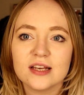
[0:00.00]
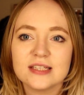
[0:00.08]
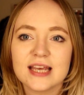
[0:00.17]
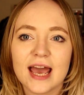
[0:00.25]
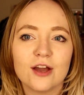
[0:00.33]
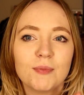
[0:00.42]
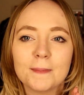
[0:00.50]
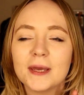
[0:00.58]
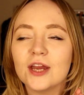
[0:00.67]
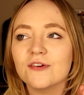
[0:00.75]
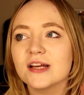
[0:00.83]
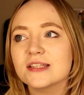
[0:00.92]
day of my
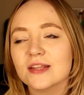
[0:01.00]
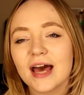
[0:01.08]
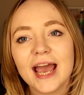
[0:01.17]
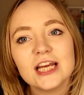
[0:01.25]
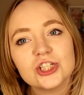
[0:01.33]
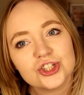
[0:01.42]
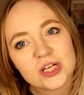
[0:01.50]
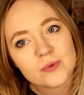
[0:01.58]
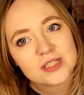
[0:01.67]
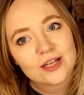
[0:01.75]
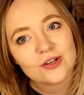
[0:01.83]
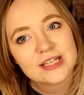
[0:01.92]
period, so the HSG
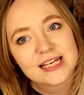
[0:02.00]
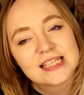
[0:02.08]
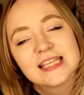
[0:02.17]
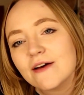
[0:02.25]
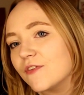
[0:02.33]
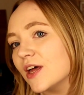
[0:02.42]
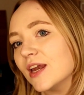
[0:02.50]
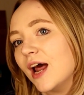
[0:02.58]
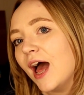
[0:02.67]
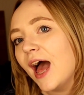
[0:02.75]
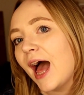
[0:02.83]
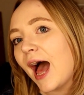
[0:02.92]
was done on day 7,
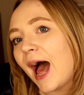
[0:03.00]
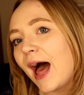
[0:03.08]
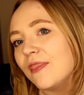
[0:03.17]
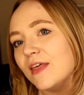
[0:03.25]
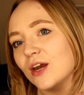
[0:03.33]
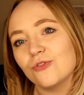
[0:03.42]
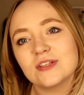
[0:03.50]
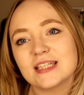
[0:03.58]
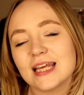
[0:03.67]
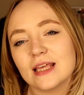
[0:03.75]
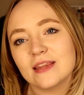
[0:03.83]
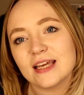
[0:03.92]
and then
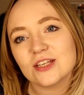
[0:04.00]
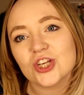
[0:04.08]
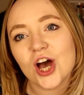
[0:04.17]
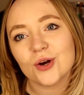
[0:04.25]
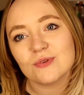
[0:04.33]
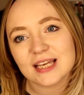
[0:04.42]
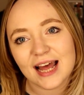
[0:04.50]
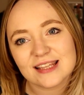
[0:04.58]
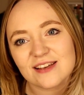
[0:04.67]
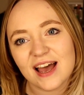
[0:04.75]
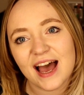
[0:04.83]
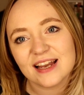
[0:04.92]
obviously the internal
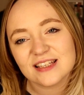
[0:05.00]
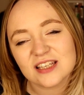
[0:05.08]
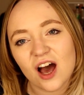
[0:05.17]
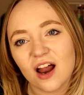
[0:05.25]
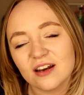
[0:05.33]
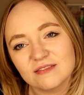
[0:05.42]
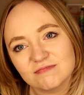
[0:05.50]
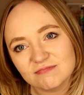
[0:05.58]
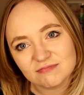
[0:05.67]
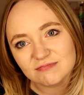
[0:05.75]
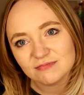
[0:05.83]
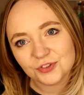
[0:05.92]
scans I had done
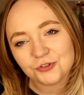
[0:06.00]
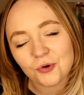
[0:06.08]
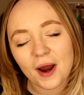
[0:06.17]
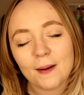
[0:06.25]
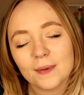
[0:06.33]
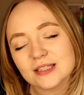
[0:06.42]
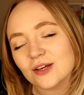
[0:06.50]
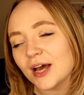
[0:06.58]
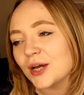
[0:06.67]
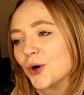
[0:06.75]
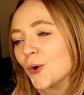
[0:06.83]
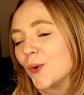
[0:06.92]
throughout my
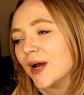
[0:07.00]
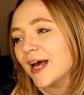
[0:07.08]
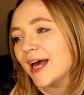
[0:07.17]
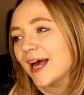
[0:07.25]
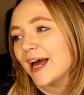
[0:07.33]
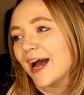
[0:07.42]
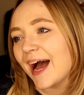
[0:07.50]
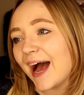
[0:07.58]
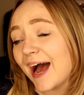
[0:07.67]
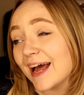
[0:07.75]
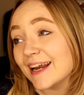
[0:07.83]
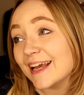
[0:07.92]
cycle,
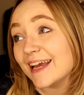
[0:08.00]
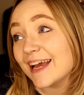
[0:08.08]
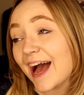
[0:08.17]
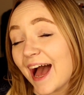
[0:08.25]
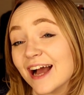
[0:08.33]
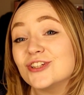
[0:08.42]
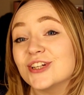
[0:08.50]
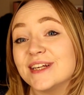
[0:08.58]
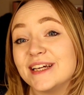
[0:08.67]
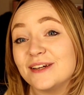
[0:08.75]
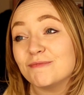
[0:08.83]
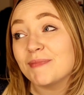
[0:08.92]
and it
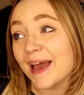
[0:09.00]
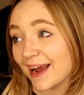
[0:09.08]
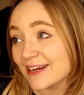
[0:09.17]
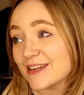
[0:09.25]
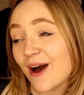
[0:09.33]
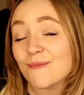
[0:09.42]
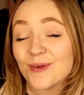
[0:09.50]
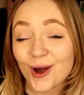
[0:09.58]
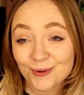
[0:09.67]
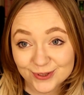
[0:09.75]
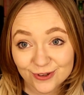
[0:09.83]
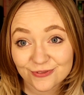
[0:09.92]
actually picked up that
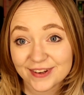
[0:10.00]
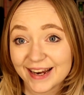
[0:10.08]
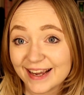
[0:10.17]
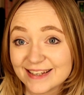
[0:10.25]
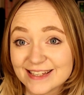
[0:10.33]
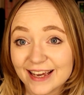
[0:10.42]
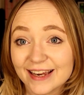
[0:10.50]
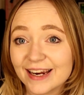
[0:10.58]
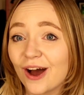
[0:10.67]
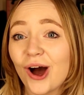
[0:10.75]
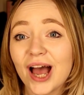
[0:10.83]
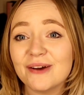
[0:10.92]
I was ovulating.
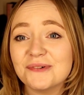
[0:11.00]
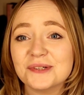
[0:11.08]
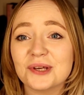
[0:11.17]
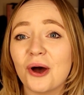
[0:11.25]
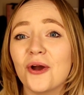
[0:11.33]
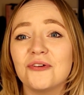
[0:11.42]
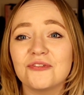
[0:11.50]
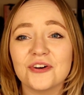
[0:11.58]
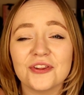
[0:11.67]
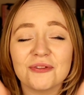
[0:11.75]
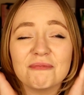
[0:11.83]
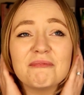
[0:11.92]
Now, I was
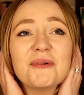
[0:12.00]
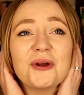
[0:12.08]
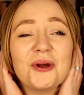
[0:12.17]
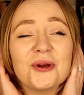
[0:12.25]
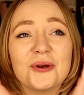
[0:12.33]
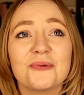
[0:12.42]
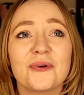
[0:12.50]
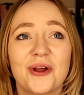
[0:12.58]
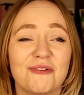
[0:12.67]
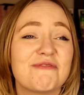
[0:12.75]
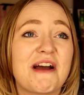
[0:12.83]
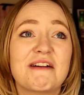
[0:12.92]
over the moon when
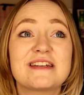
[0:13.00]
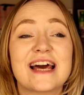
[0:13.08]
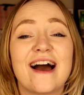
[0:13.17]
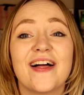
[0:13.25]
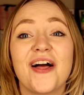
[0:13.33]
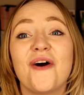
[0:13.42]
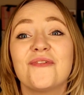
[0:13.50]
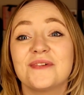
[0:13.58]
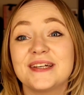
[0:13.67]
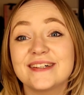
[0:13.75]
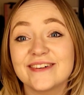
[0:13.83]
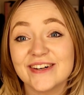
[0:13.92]
I found out. Oh
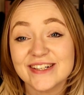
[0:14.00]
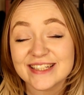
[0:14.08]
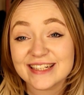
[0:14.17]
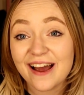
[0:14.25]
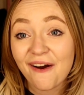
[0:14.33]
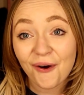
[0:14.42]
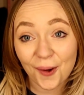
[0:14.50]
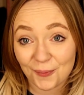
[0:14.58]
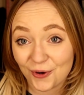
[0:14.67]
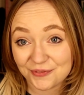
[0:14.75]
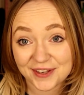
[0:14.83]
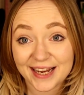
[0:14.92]
my gosh, I'm
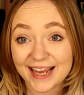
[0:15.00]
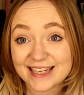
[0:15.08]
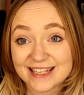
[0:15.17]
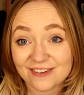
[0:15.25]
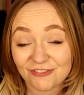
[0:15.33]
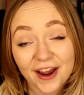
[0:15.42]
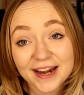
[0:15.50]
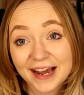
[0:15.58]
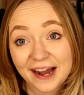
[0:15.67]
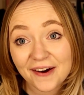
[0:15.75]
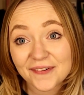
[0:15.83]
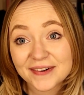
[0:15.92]
ovulating right
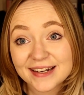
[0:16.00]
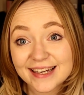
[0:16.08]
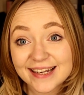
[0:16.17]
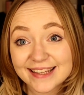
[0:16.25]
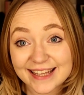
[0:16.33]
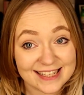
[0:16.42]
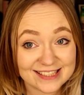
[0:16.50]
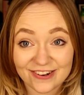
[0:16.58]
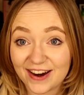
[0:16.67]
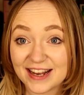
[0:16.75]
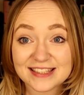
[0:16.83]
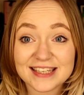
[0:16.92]
now. That's
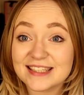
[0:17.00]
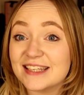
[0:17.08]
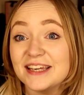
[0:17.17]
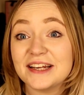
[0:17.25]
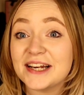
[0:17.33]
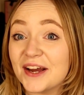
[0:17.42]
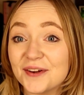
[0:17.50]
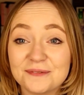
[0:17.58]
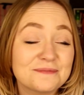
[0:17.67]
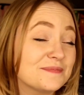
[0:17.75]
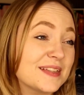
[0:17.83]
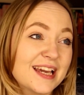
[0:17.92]
crazy. So, you know,
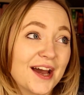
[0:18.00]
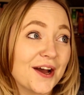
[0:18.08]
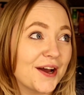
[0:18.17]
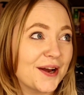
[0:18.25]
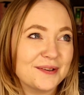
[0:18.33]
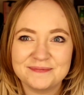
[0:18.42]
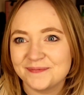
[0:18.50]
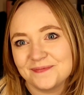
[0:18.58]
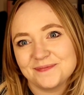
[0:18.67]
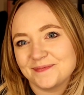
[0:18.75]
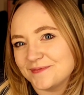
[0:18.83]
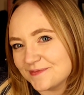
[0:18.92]
you go home,
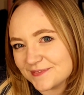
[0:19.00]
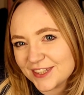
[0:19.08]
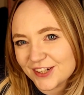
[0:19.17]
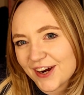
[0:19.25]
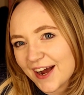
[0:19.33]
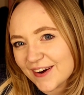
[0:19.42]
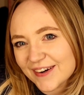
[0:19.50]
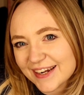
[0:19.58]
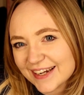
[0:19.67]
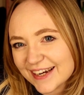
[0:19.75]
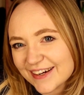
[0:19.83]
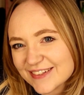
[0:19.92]
you crack on
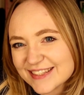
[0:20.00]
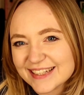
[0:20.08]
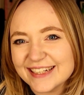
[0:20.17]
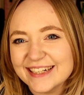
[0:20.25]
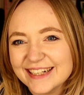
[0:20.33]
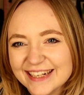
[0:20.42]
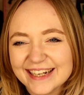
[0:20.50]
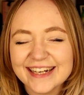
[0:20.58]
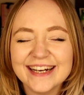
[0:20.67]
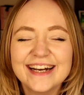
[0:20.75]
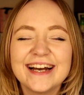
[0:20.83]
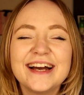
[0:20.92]
it, girls.
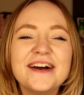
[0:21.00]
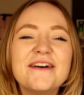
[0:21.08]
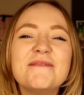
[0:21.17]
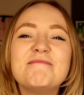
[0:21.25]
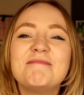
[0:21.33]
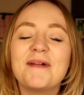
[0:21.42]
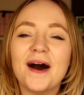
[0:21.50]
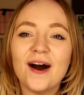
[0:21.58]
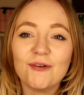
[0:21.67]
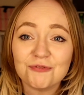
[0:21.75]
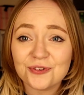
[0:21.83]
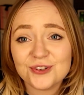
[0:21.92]
But
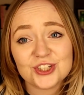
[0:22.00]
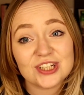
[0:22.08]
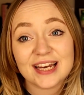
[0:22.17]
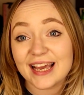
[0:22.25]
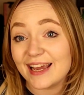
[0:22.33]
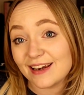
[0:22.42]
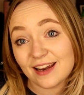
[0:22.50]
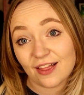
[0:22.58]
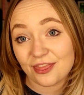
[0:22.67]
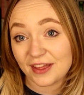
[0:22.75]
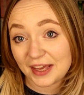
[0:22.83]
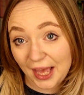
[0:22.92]
unfortunately,
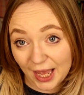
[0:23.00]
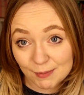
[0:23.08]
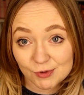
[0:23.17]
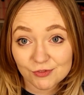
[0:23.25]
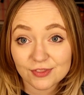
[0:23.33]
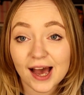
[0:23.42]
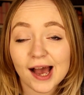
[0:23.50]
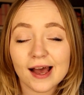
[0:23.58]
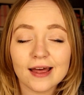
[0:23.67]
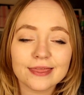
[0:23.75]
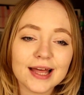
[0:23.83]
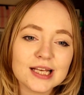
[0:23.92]
nothing came of that,
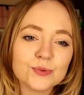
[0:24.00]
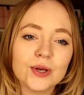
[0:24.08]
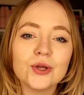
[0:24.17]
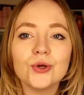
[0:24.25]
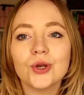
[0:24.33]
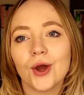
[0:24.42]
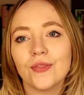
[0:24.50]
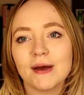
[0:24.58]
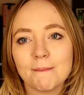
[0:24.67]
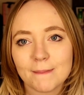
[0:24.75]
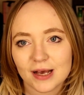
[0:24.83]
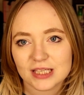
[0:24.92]
and that's when you know
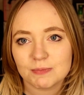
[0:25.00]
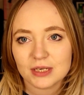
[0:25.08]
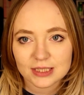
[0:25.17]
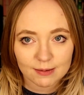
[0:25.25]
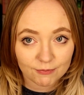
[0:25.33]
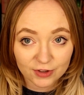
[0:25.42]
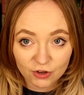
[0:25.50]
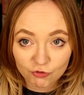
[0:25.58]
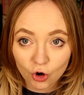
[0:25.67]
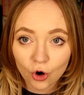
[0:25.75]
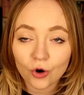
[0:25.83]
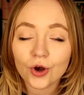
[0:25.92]
there must be something
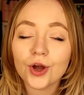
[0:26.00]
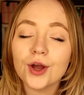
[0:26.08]
wrong.